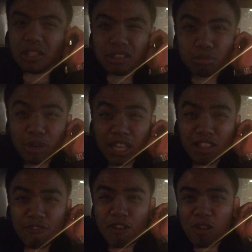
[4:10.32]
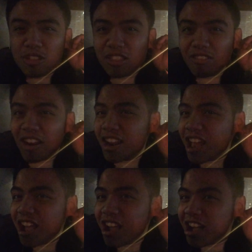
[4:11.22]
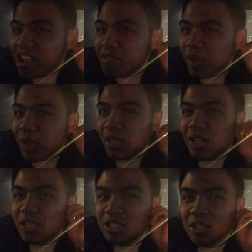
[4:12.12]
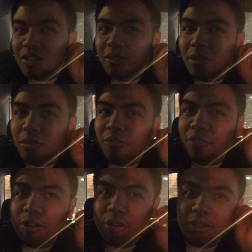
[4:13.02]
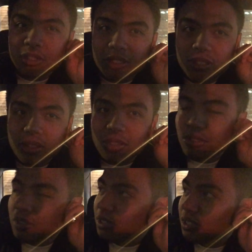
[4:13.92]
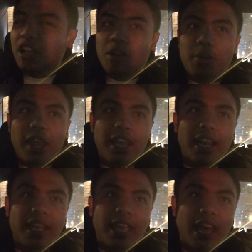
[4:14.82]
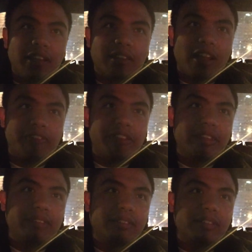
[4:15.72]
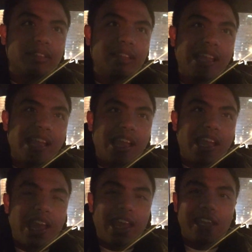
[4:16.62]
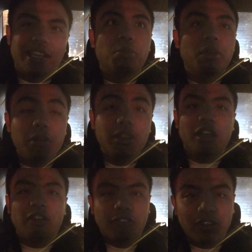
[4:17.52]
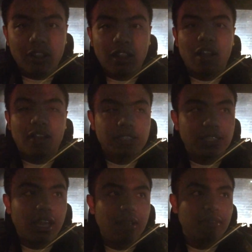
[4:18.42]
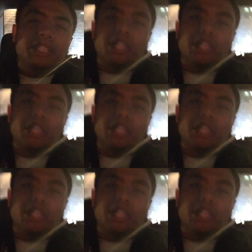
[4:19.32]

So it's really frozen right now. My ears are frozen cold. We ate at Cattle Cafe and we were there for a long time.